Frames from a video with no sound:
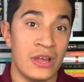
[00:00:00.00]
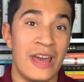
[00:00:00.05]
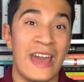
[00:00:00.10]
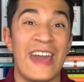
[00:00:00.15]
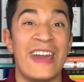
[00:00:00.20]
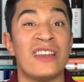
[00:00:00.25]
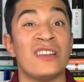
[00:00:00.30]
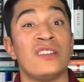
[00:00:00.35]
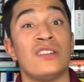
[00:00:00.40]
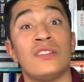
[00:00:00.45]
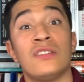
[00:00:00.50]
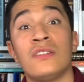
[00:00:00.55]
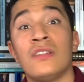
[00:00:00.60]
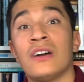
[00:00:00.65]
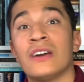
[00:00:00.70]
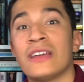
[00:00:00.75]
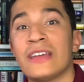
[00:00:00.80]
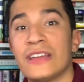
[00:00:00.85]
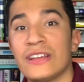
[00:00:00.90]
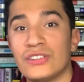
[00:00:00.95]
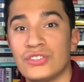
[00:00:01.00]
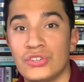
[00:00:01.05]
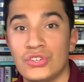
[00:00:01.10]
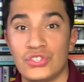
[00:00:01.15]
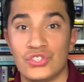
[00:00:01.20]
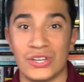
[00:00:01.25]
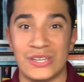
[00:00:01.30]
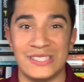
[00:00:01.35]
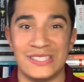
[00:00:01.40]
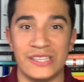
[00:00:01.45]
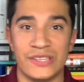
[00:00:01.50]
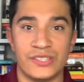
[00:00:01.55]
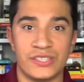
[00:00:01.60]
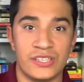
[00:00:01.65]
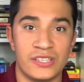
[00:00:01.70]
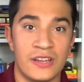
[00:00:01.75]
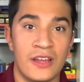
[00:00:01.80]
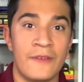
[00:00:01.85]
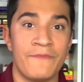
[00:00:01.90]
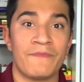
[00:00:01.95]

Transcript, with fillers: and looking to transition